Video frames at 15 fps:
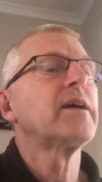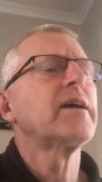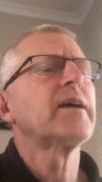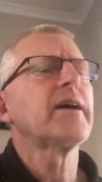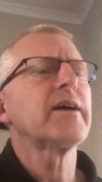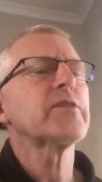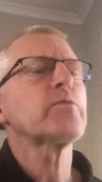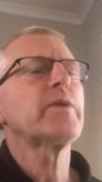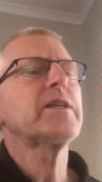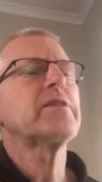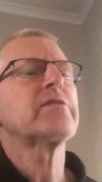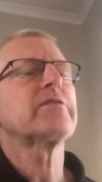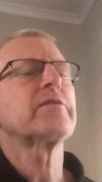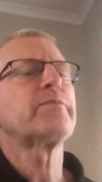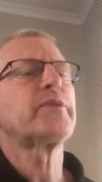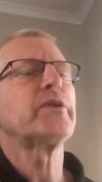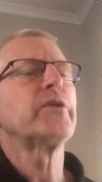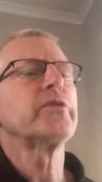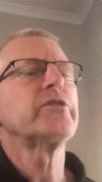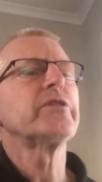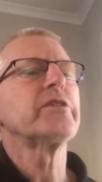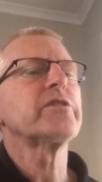As winter
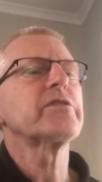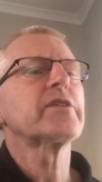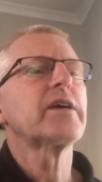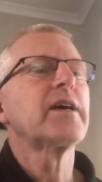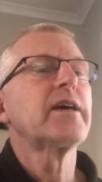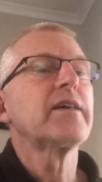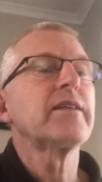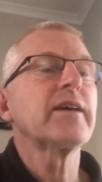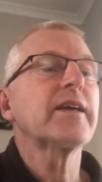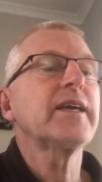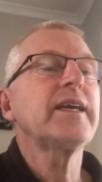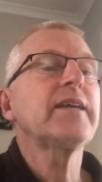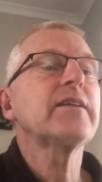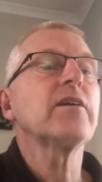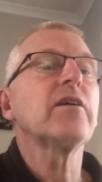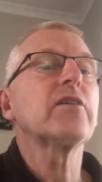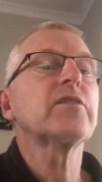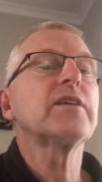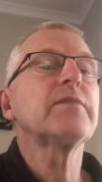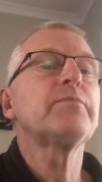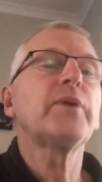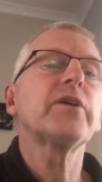approaches, the keen gardener
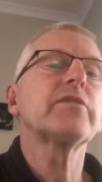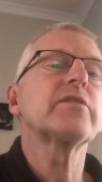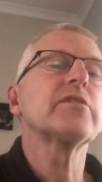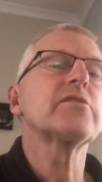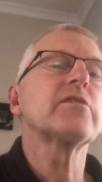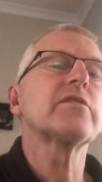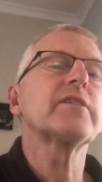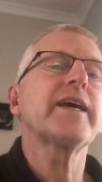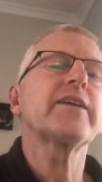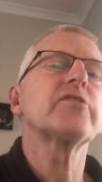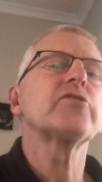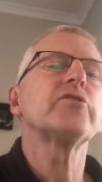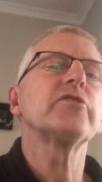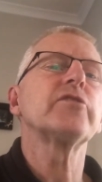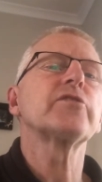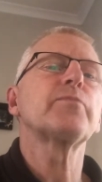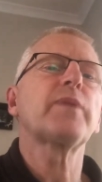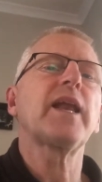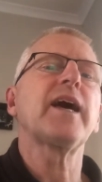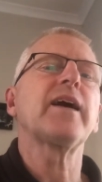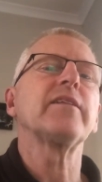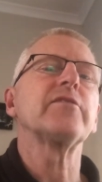ponders on next year's
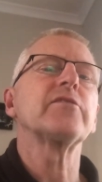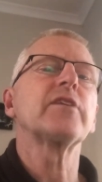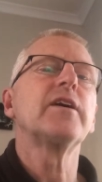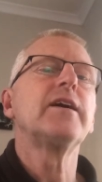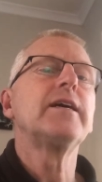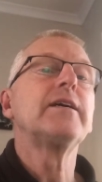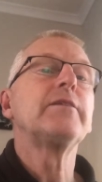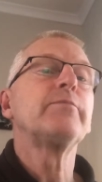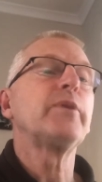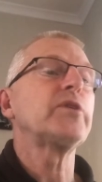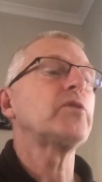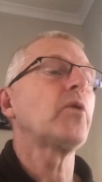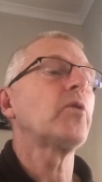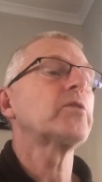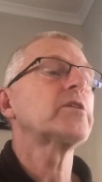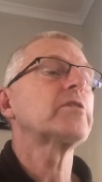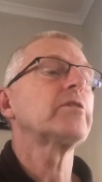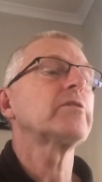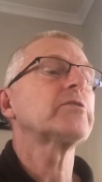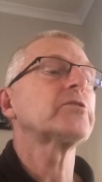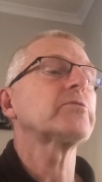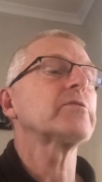plans, but
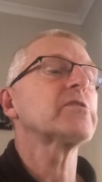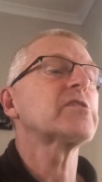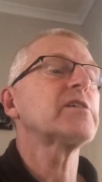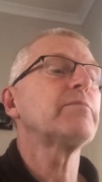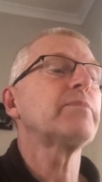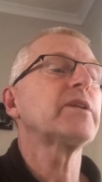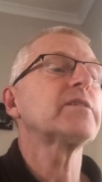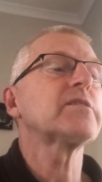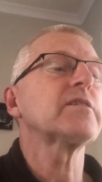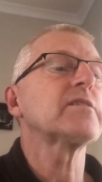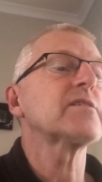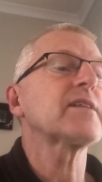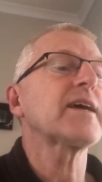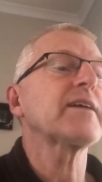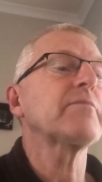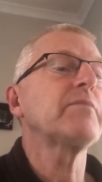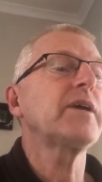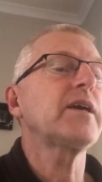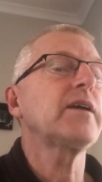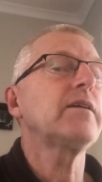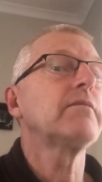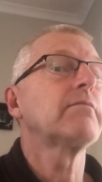horticultural simpletons like me